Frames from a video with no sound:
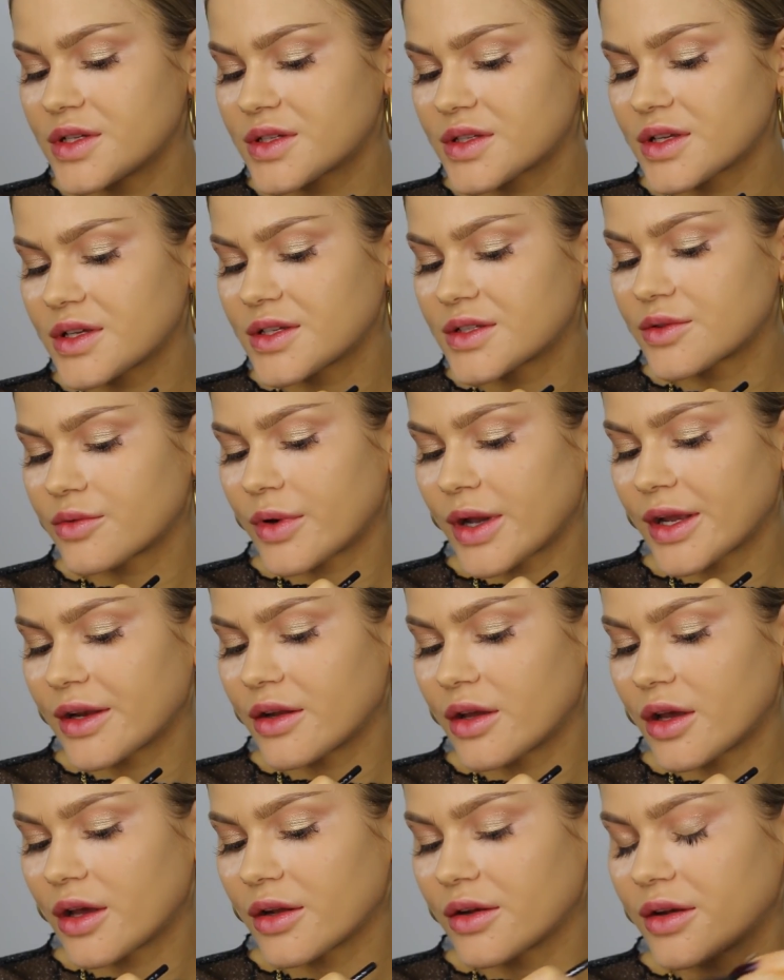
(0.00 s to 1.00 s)
Just cause why
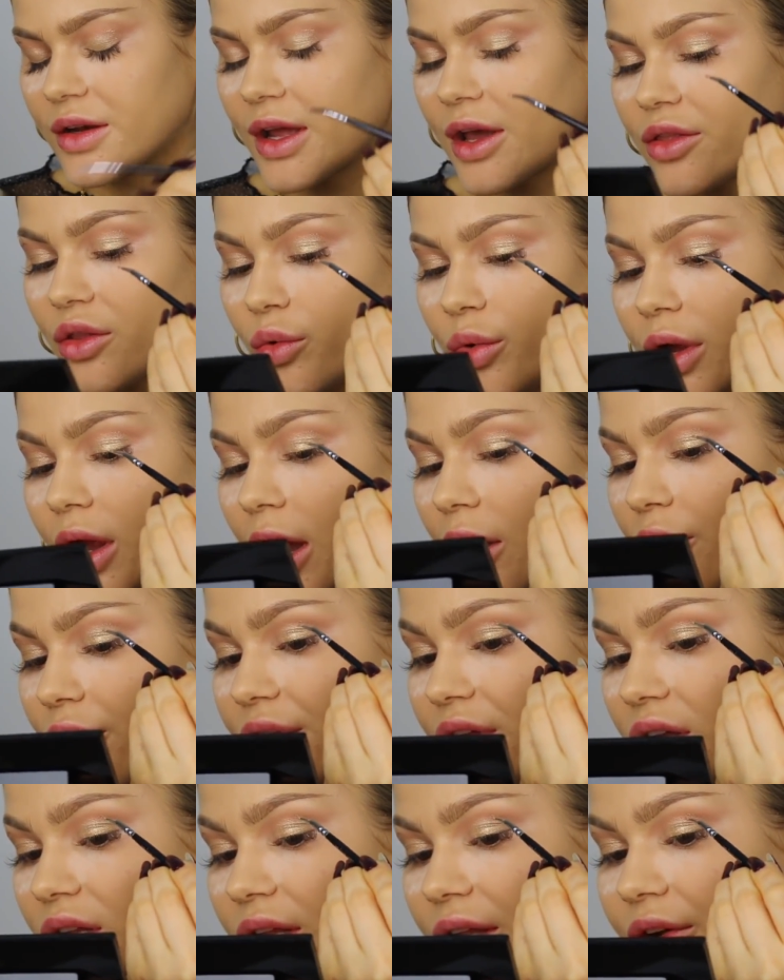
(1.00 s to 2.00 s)
not? Now that we're out
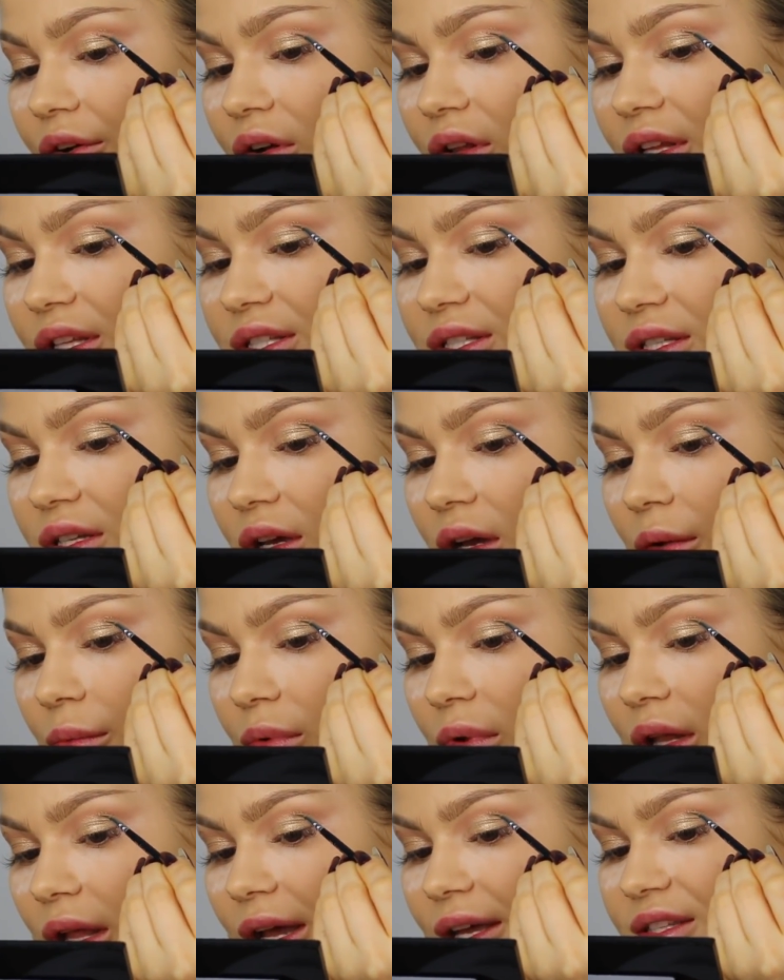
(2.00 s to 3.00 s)
with the glitter, let's
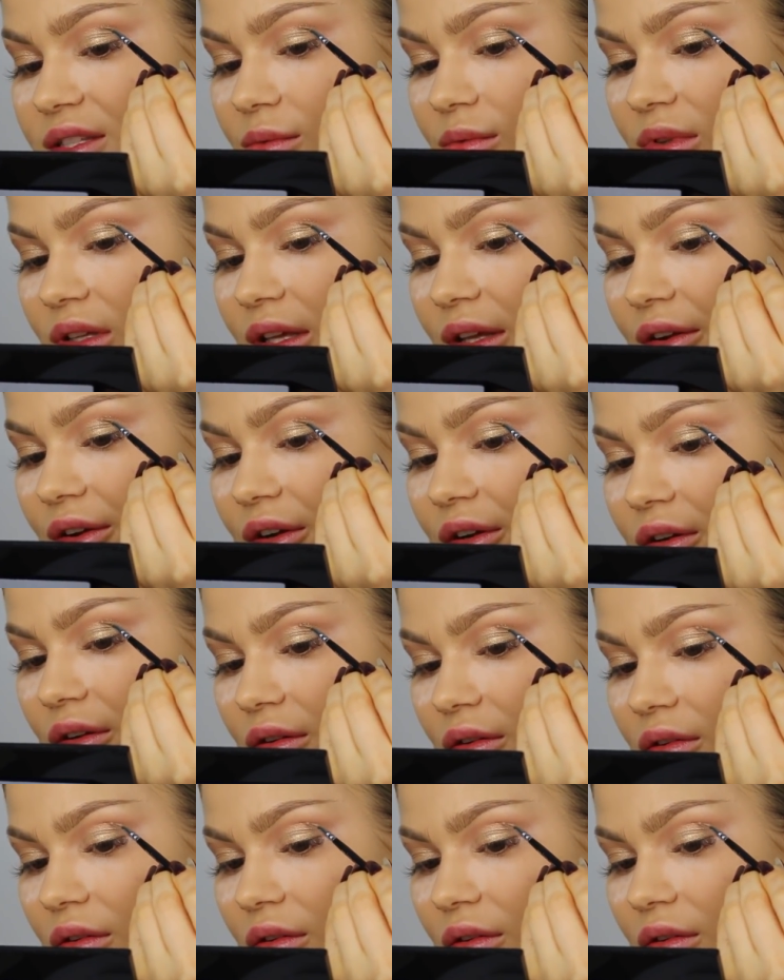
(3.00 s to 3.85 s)
apply some glitter.